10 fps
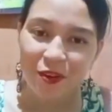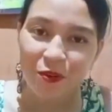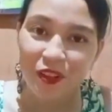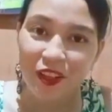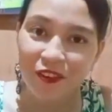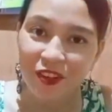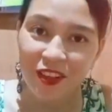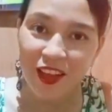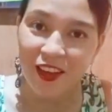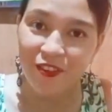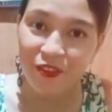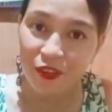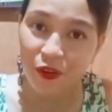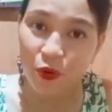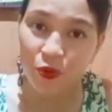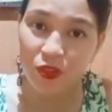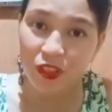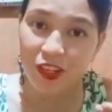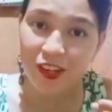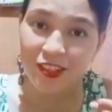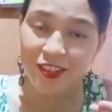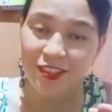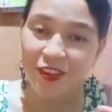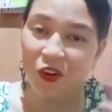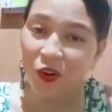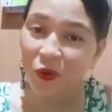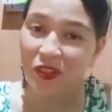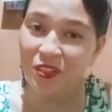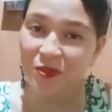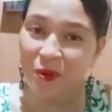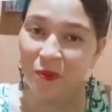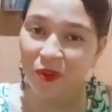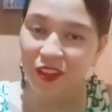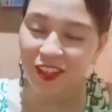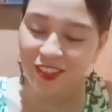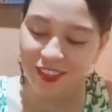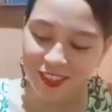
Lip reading: whatever life throws at us, always remember this.